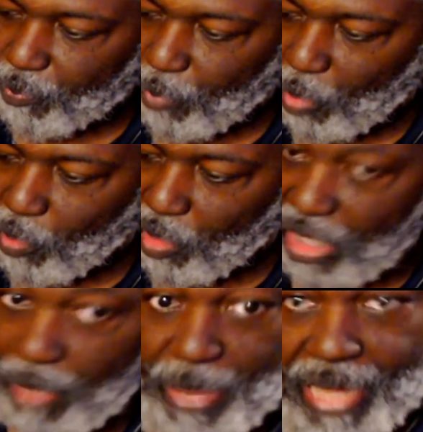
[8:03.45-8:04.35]
We'll come
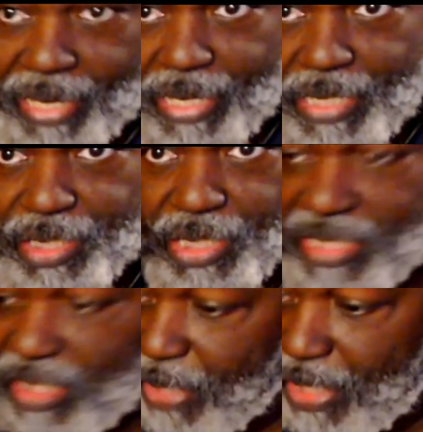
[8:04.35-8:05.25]
back in just
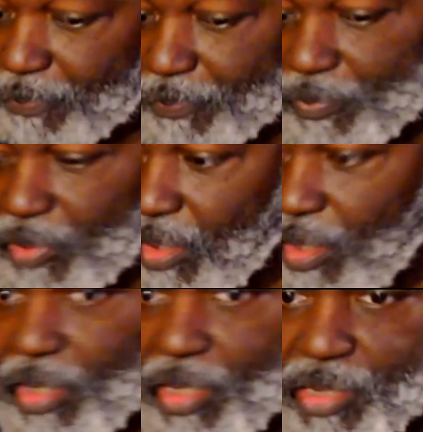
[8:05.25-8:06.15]
a minute
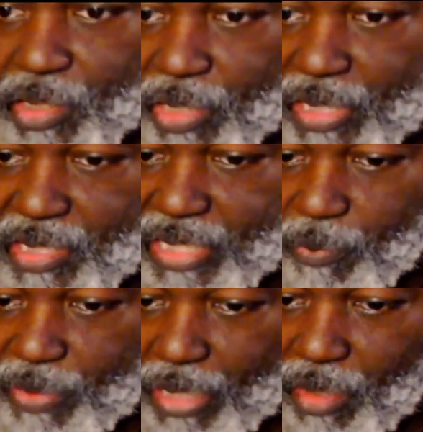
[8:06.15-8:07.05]
so you can see what
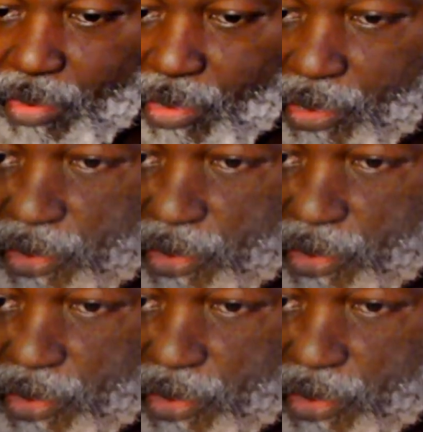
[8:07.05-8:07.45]
that looks like.